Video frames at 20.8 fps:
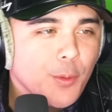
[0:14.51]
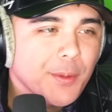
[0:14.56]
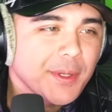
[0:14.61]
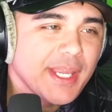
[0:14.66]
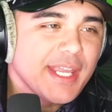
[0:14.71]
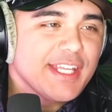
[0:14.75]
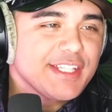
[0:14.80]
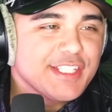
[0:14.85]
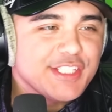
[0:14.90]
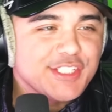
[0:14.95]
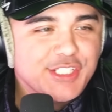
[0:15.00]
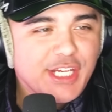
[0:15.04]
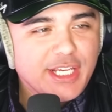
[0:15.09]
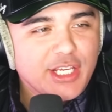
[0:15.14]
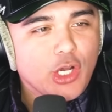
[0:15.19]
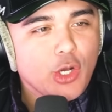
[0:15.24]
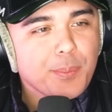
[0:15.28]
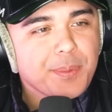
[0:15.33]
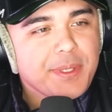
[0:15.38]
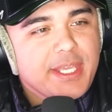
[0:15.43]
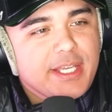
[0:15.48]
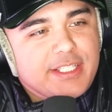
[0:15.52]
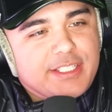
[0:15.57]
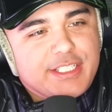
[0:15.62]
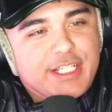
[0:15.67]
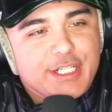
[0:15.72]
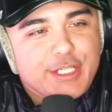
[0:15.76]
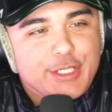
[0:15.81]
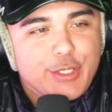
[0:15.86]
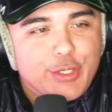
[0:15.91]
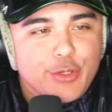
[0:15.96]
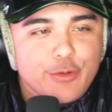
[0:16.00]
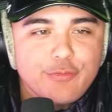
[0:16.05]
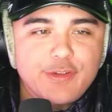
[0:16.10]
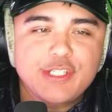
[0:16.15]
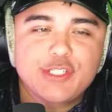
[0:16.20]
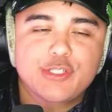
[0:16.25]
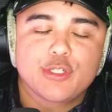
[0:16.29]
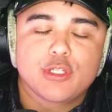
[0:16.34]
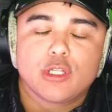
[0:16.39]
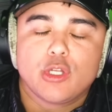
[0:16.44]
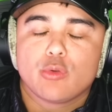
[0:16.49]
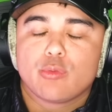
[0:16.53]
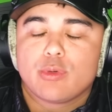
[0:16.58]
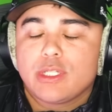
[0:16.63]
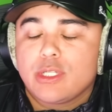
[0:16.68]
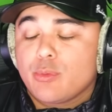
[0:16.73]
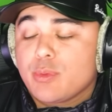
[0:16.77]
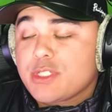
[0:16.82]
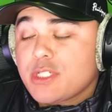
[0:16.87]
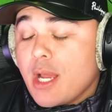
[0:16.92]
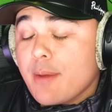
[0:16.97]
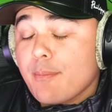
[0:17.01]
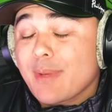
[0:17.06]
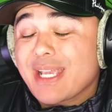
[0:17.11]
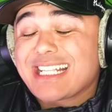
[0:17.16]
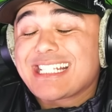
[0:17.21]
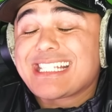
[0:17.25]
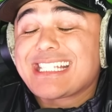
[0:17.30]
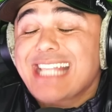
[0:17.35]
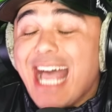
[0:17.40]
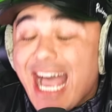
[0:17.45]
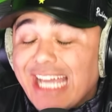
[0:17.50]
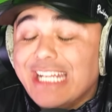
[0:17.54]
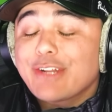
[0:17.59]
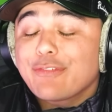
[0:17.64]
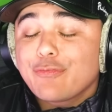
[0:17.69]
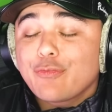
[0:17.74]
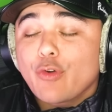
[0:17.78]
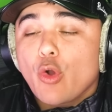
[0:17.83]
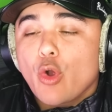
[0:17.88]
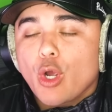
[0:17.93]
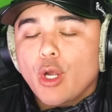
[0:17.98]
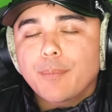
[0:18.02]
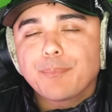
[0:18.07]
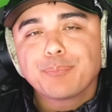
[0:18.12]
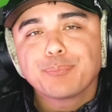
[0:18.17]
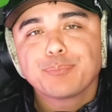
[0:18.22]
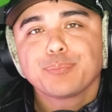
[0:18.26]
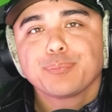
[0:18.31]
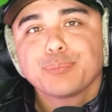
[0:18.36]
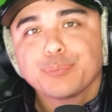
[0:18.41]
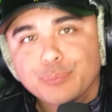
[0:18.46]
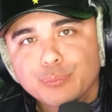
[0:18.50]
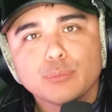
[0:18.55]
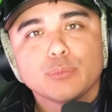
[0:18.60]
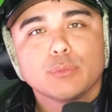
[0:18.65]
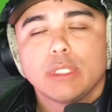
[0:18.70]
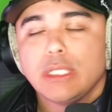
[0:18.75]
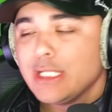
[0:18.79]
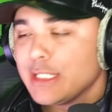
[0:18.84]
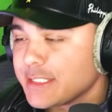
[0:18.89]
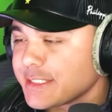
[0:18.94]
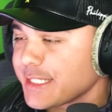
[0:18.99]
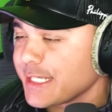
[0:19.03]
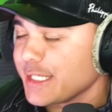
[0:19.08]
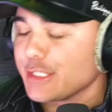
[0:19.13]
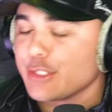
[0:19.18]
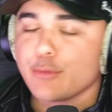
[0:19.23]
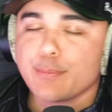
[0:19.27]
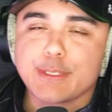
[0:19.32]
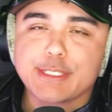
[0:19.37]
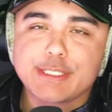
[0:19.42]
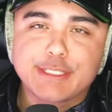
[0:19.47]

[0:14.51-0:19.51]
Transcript: we get into J-Hope Killin It Girl featuring GloRilla, which I'm excited for, let's get a little bit